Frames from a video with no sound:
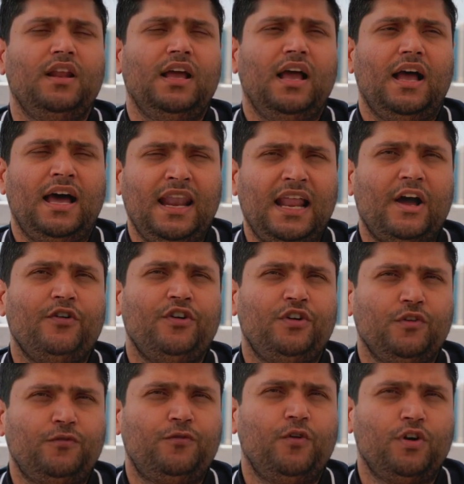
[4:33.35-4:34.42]
allow you to
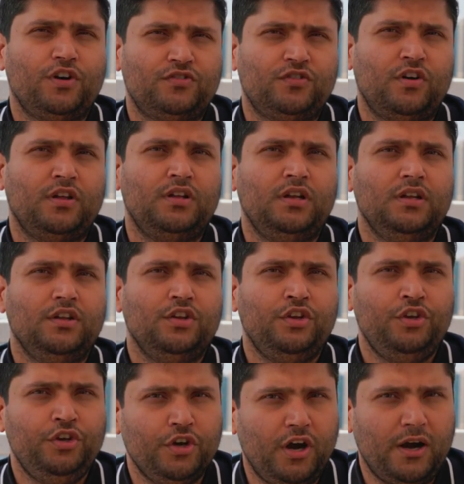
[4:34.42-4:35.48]
focus on
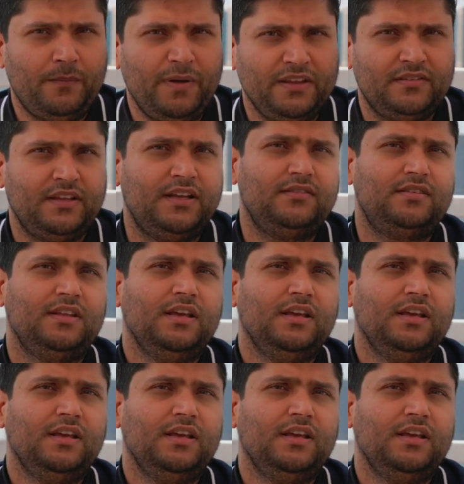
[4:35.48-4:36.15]
your business